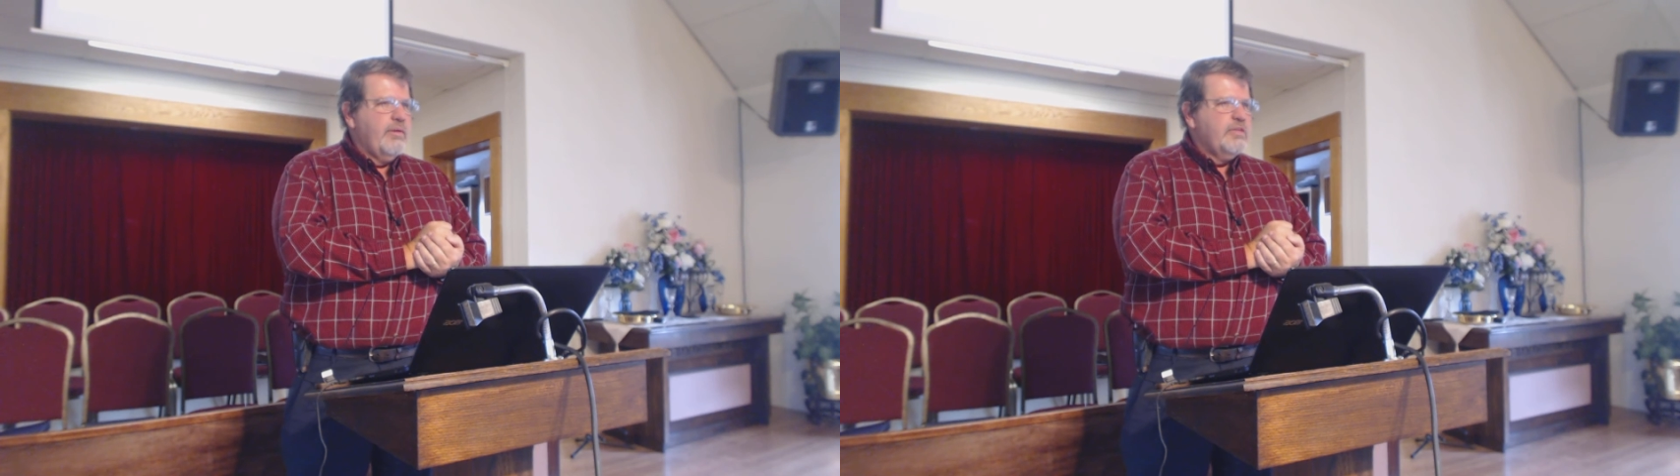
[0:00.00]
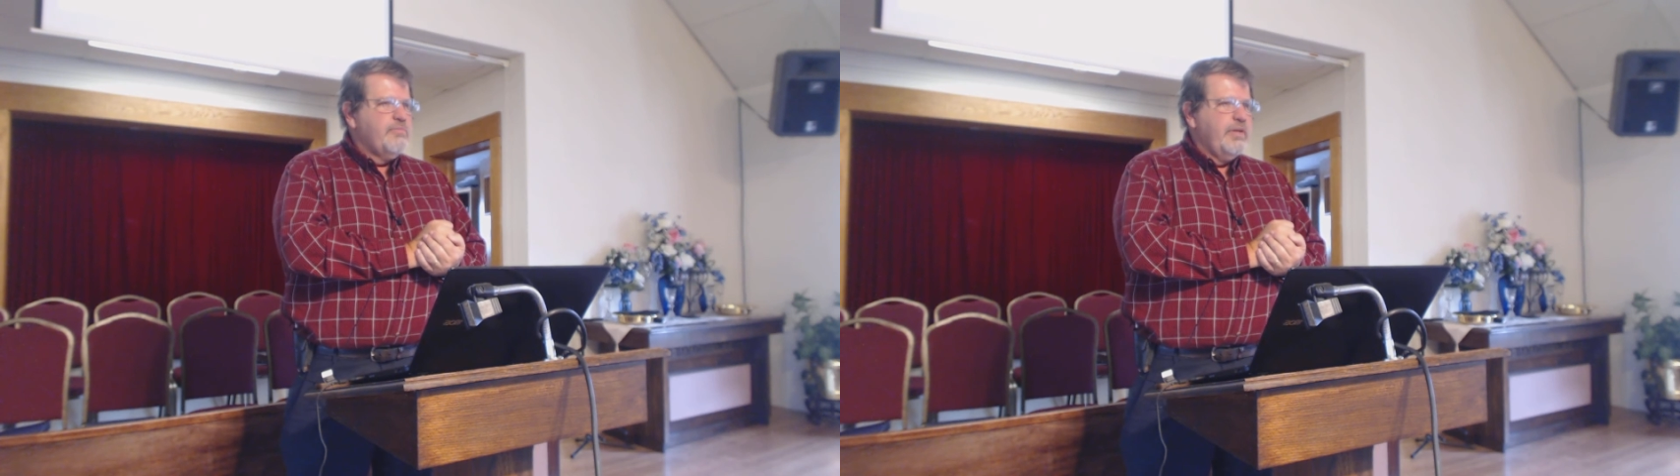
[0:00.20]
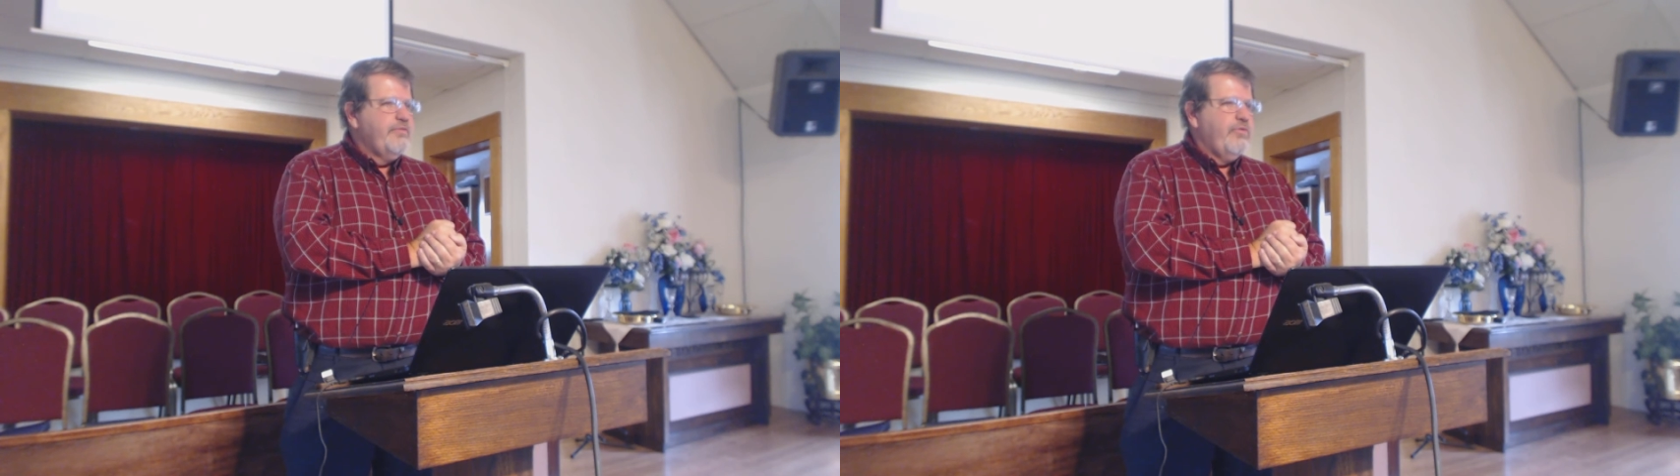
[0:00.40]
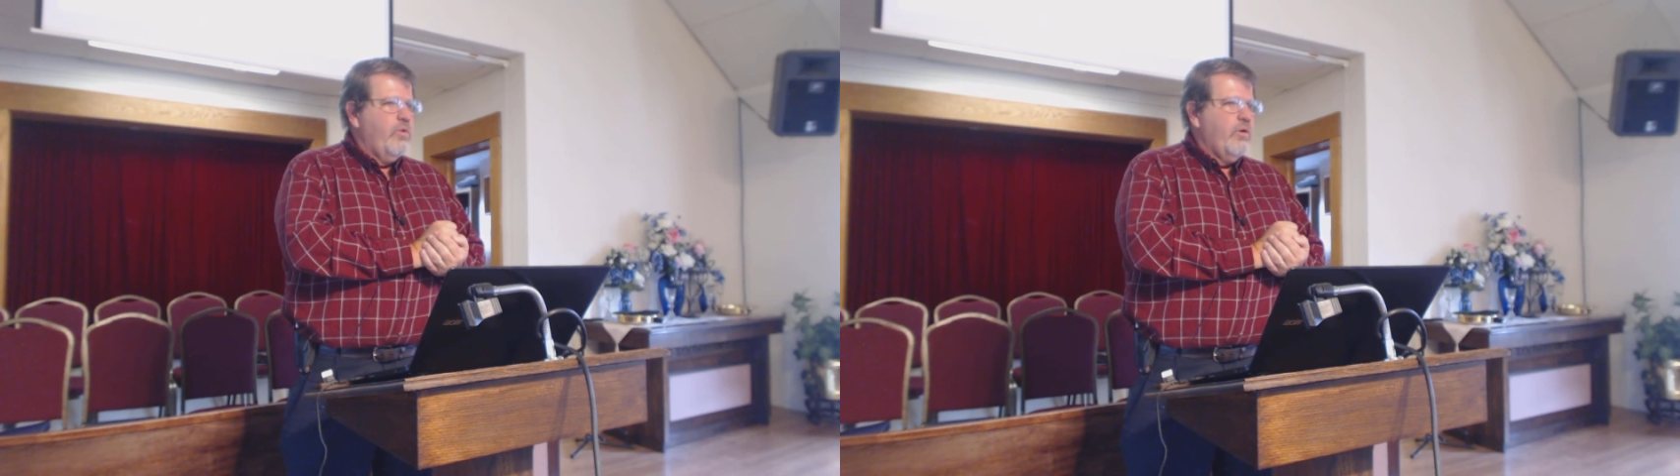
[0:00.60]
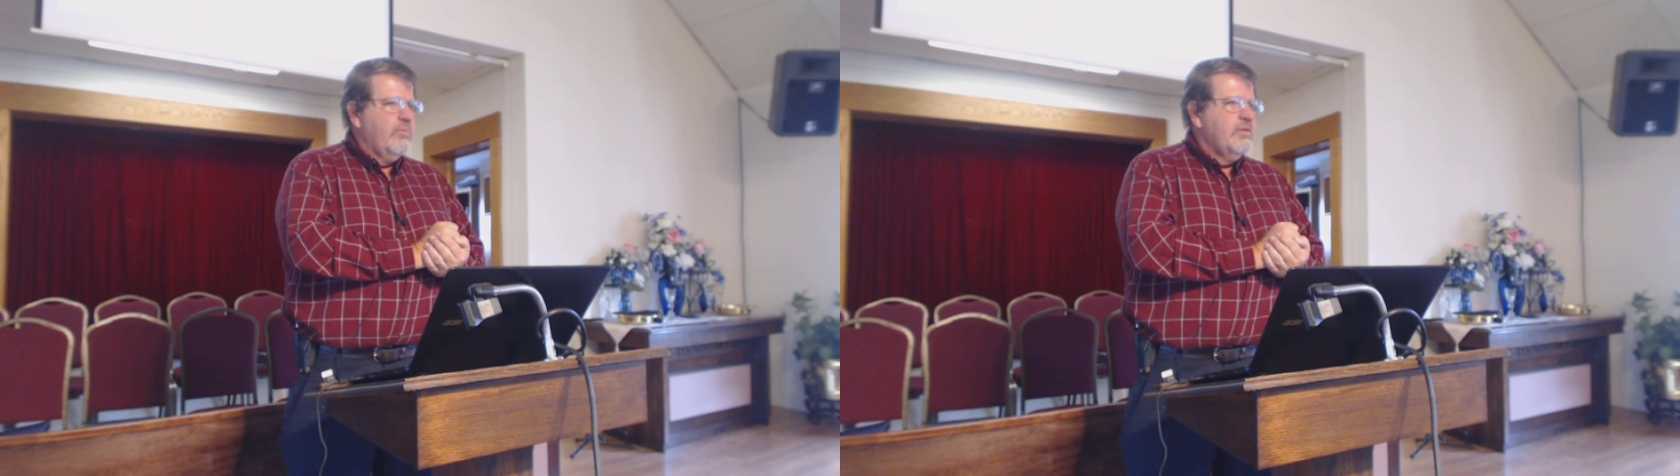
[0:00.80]
I just plead
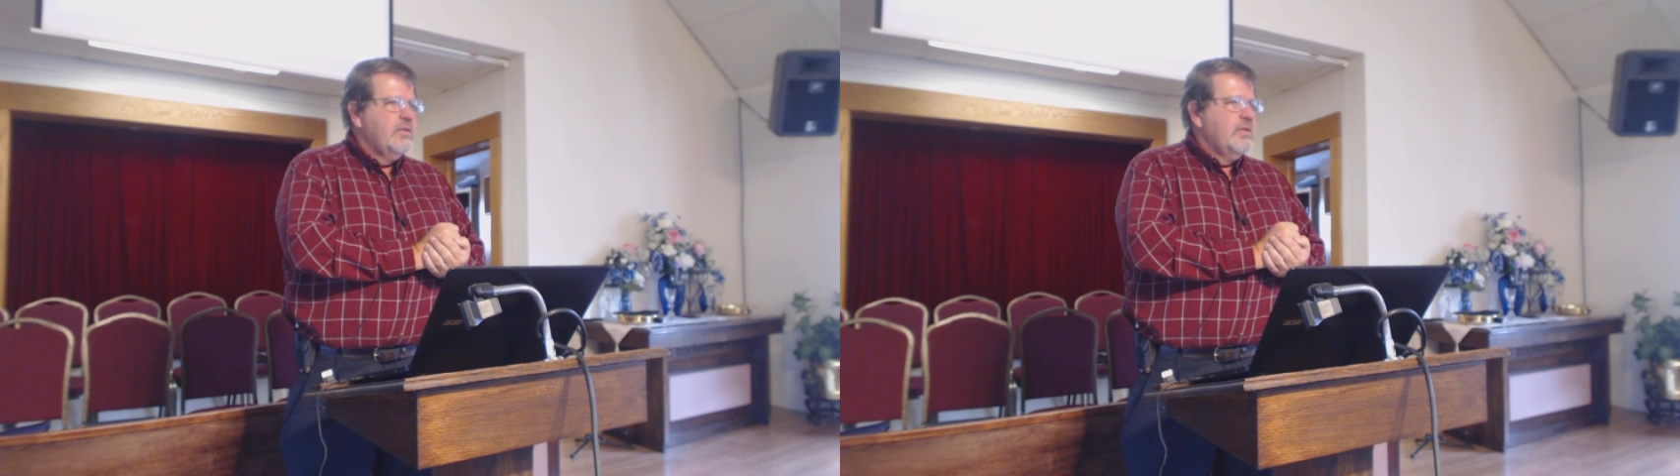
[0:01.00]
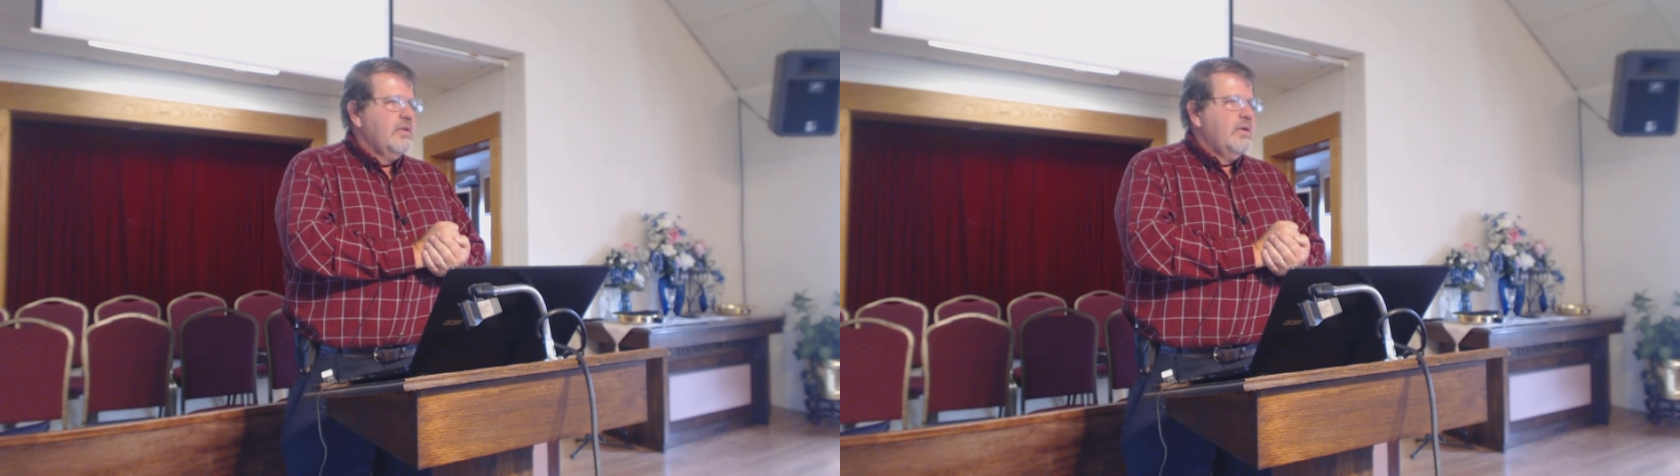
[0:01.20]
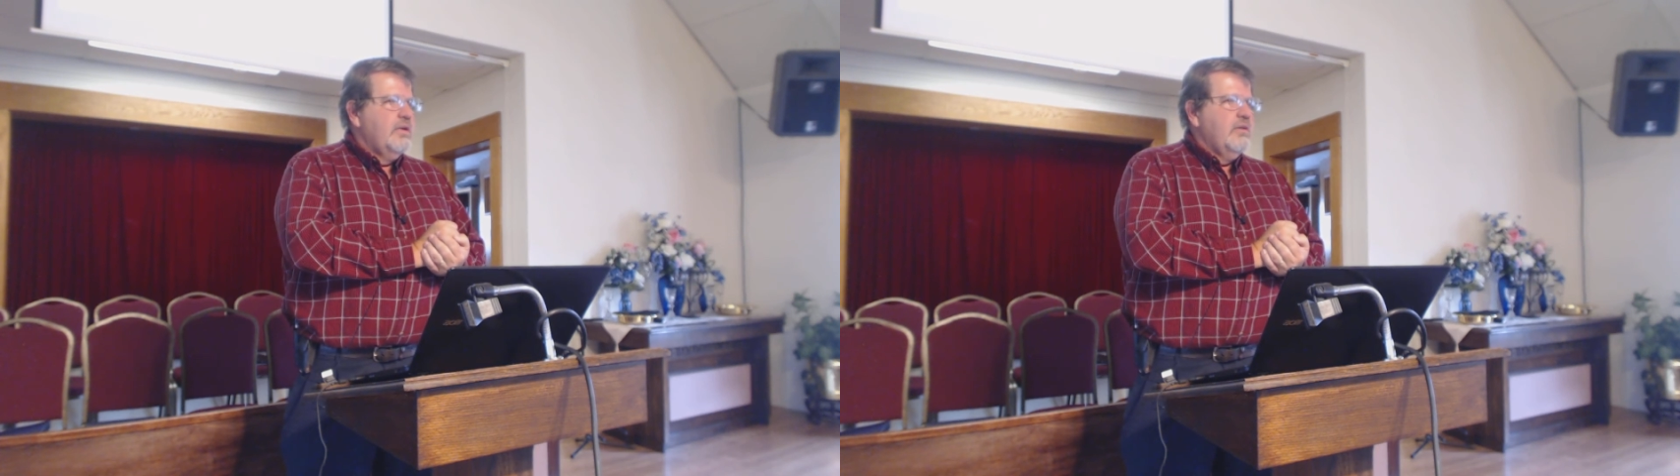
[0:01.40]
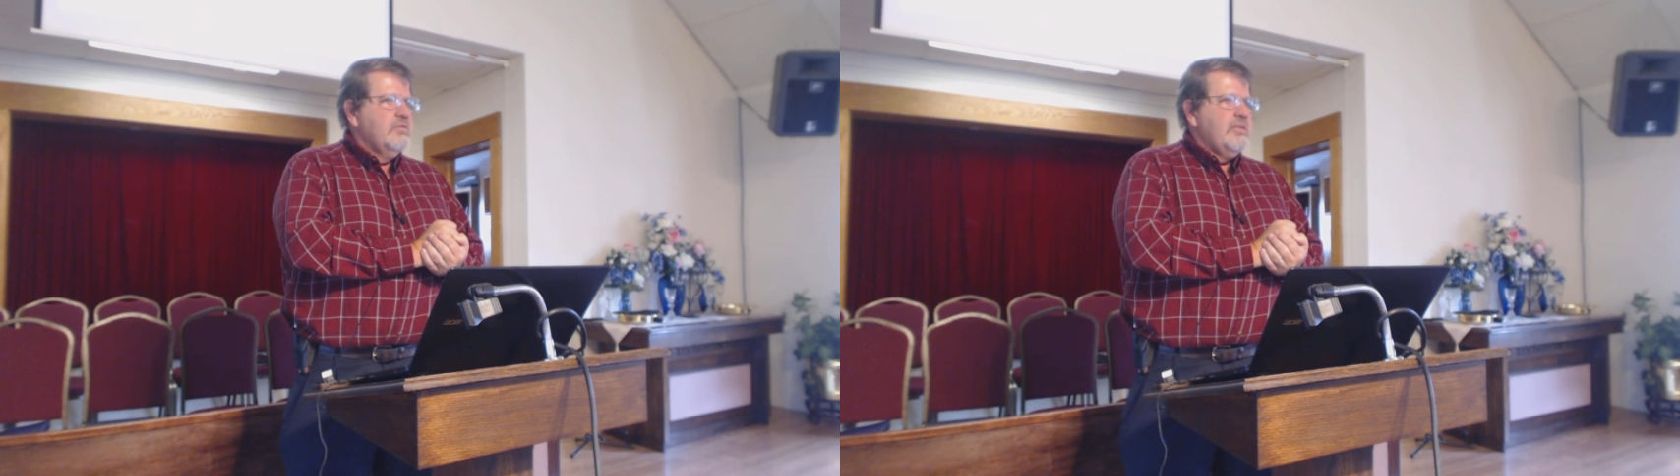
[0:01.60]
for them.